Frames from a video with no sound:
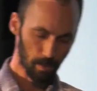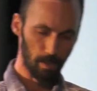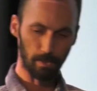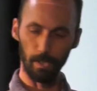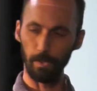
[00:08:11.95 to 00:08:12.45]

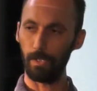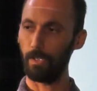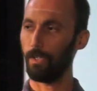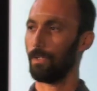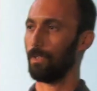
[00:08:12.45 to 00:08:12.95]
So
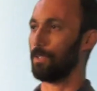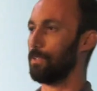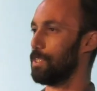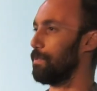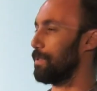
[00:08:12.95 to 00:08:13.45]

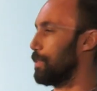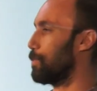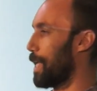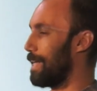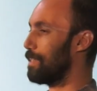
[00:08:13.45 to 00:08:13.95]
YouTube, you
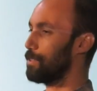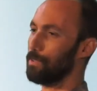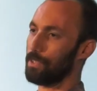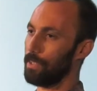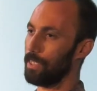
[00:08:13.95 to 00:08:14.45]
can
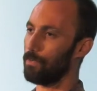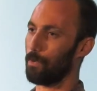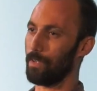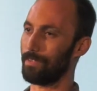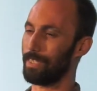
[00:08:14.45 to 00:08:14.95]
do 30,
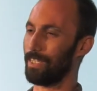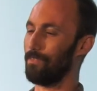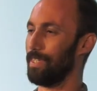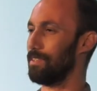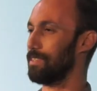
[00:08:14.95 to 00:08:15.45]

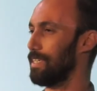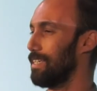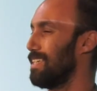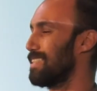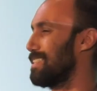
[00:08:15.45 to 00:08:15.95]
45-second videos
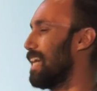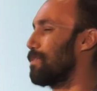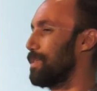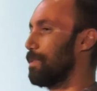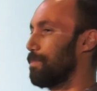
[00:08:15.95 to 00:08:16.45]
there. It's not
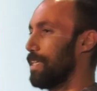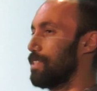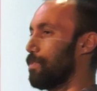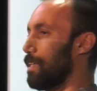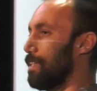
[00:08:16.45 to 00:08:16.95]
really the place
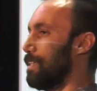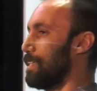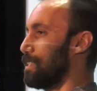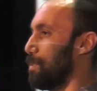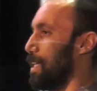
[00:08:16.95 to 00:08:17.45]
for it.
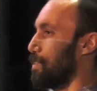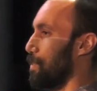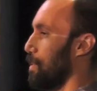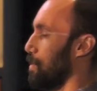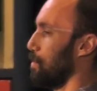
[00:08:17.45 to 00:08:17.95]
It's the place for
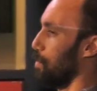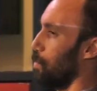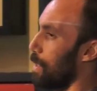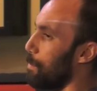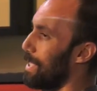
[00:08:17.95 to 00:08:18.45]
you to do
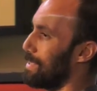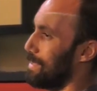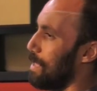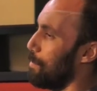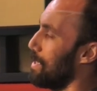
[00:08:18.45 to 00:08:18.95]
1-minute to
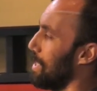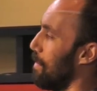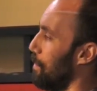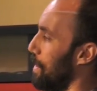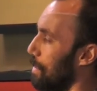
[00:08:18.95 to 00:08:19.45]
10-minute
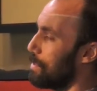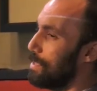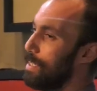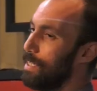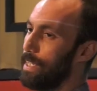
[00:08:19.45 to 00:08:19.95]
type videos
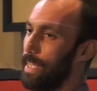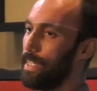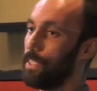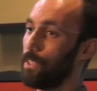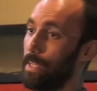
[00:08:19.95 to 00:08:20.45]

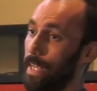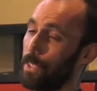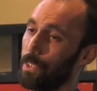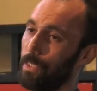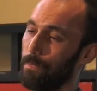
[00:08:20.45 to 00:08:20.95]
in your
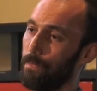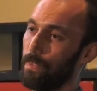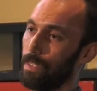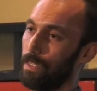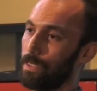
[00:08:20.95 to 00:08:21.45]
niche.
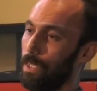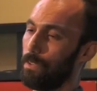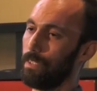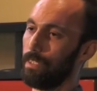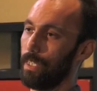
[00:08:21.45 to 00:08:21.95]

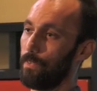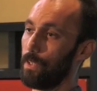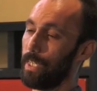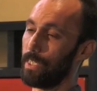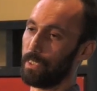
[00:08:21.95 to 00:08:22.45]
So if
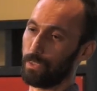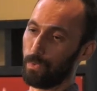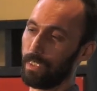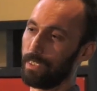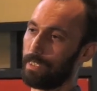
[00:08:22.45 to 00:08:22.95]
your niche is
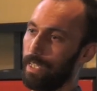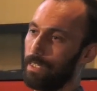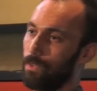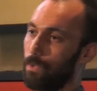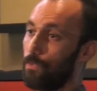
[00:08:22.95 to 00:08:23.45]
real estate
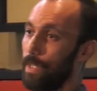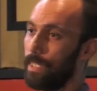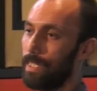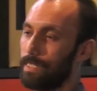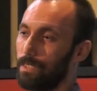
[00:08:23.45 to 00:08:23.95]
or
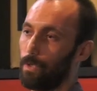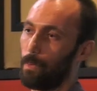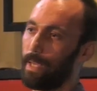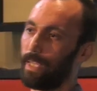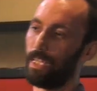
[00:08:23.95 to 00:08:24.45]
fitness or
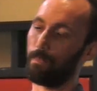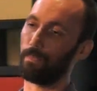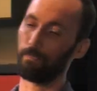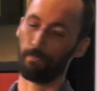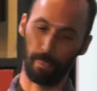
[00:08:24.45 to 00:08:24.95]
makeup,
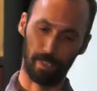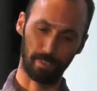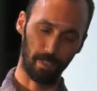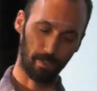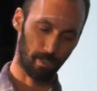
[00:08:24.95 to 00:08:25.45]

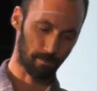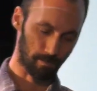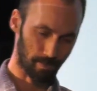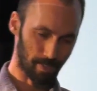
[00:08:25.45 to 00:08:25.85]
etc.,